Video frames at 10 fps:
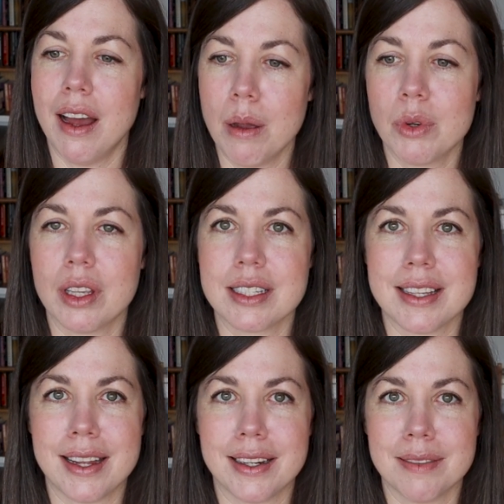I'm really
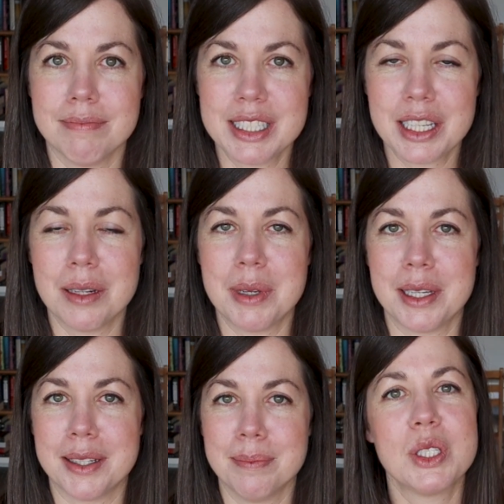excited. It's gonna be
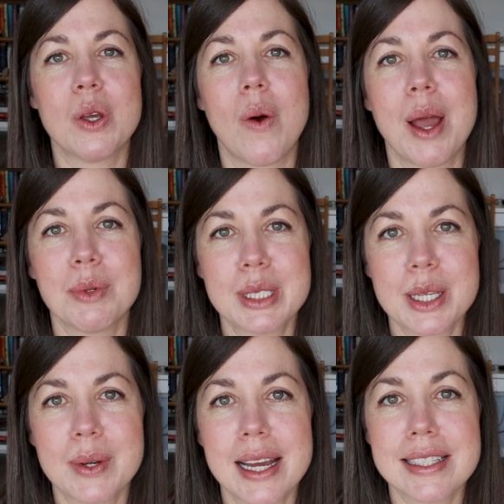good. So I will see
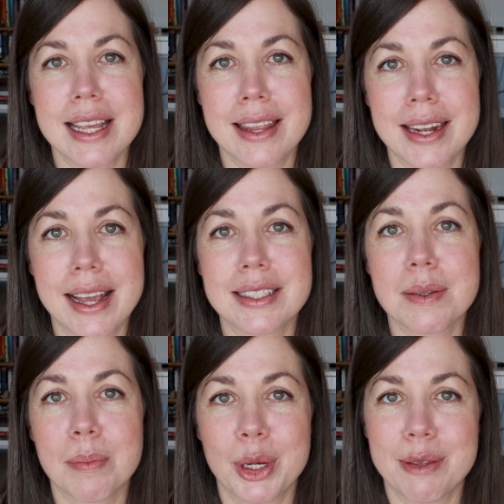you guys in the
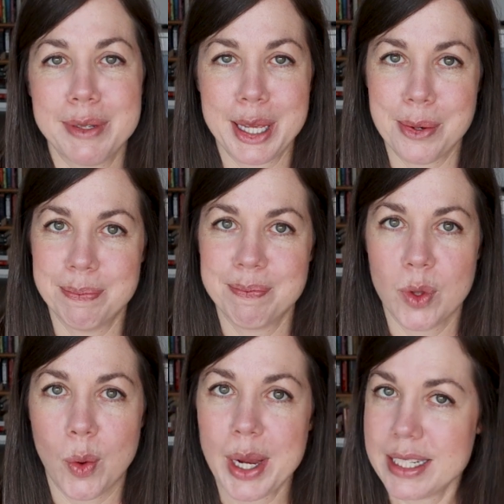next book video.
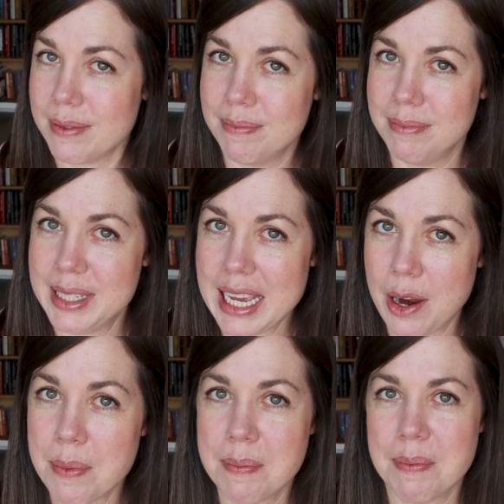All right, take care.